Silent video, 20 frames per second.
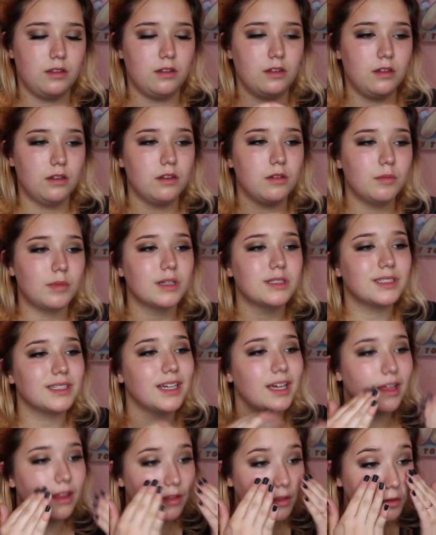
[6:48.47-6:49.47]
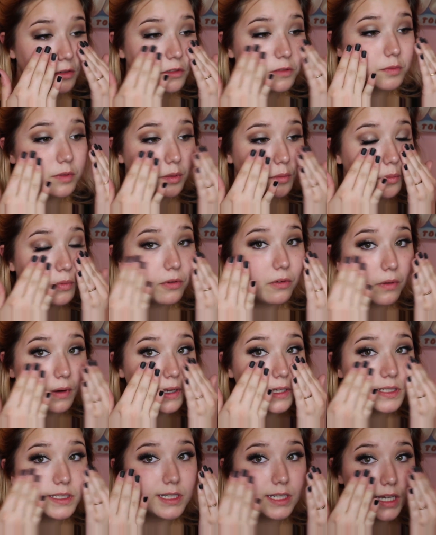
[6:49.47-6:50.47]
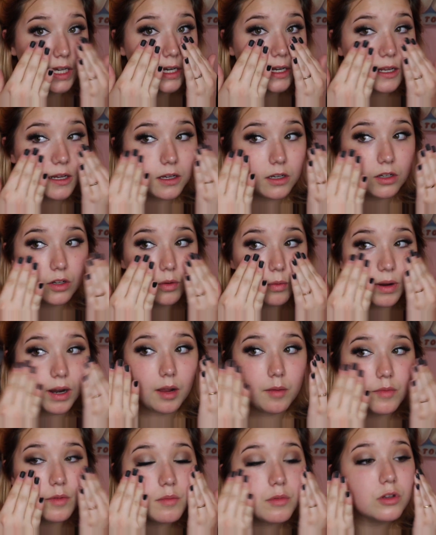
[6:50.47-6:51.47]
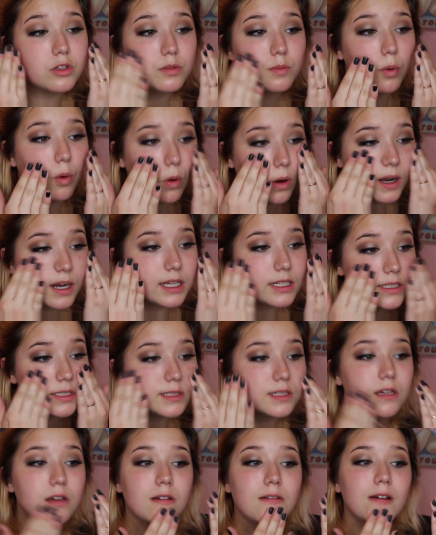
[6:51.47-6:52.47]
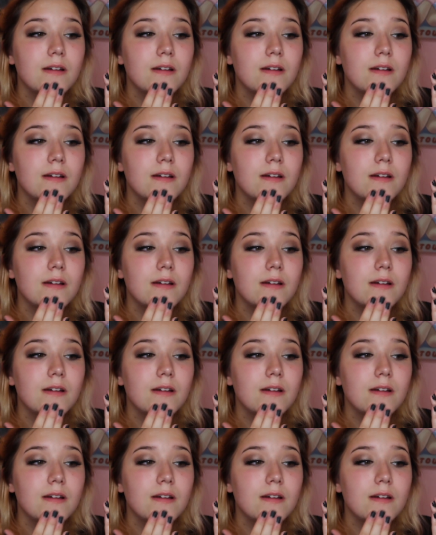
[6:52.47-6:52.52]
Mixing it and then just like pressing it into where I'm the most porous.